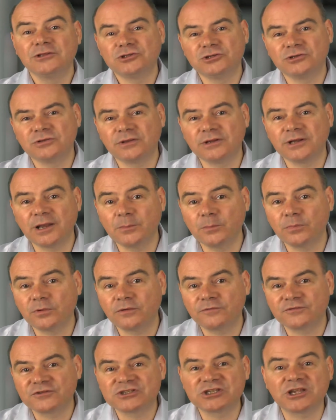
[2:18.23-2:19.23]
due to the number
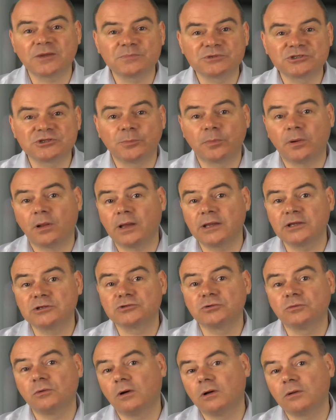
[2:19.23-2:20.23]
of
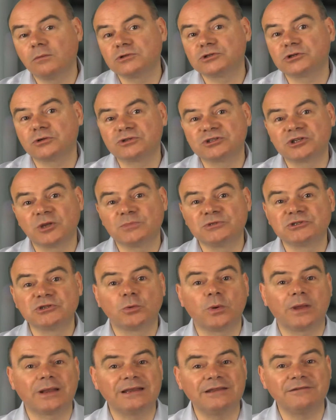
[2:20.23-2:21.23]
sub-suppliers who also
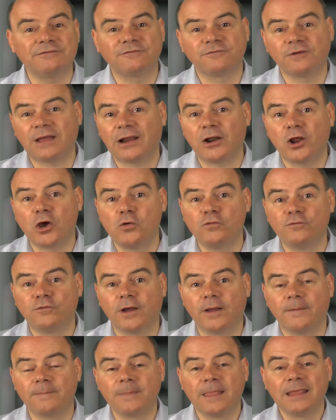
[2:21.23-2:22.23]
subsequently fell
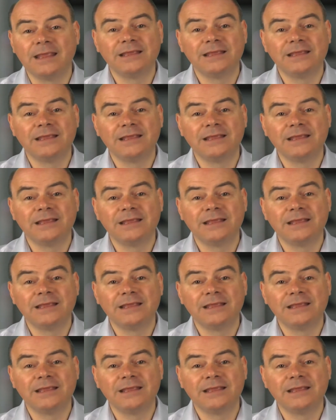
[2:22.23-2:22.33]
over.